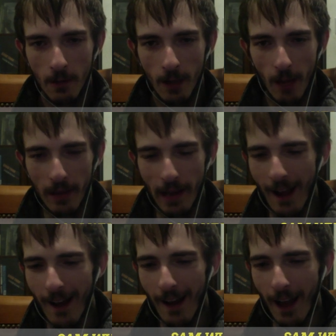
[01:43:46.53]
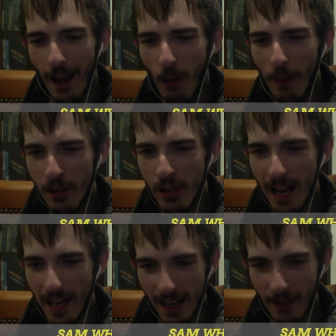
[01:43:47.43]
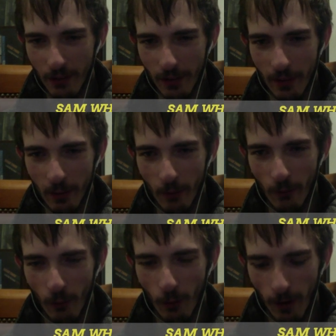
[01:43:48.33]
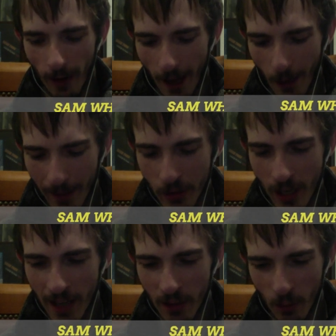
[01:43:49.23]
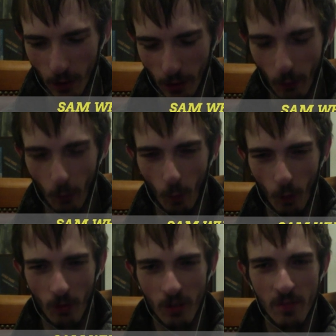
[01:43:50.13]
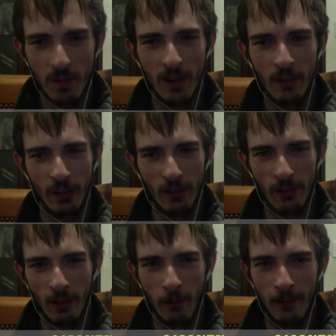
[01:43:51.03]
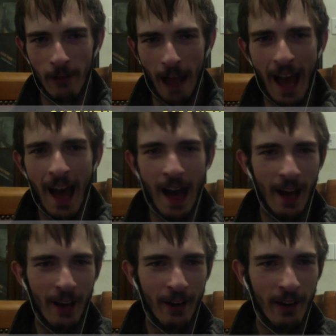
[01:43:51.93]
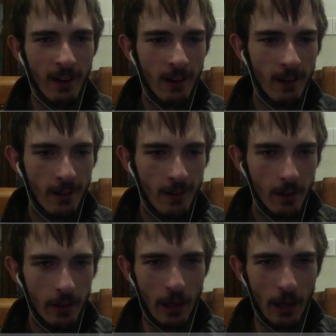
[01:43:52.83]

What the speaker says: I mean, LBJ, and I've said this before, LBJ is one of the worst presidents that we've had, in